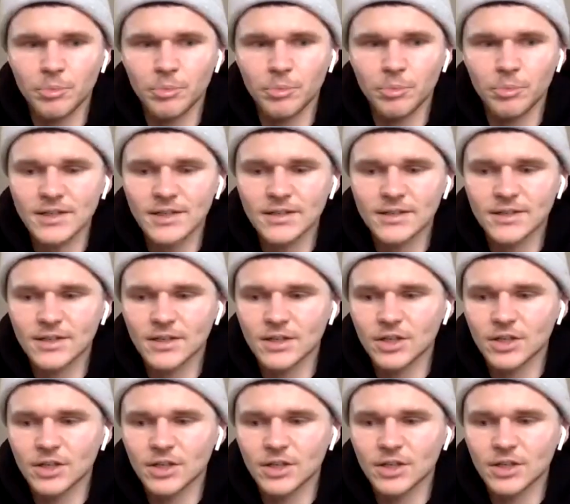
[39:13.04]

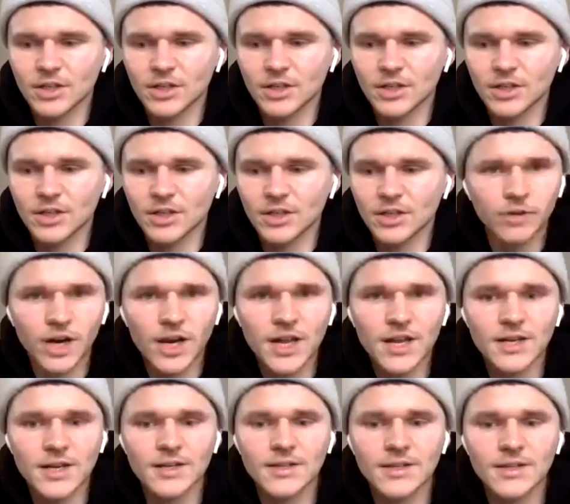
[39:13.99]
find, you know, new
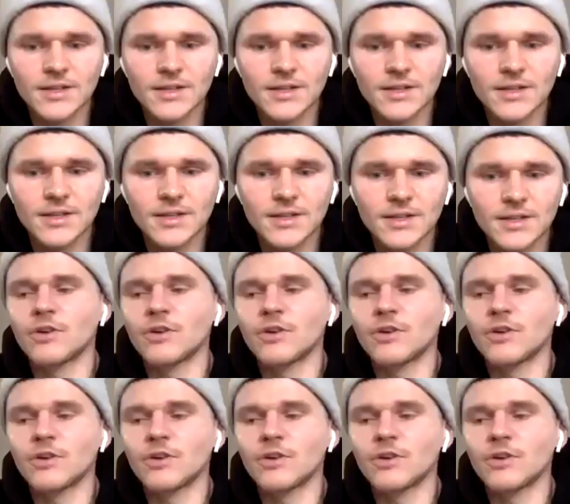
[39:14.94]
friends,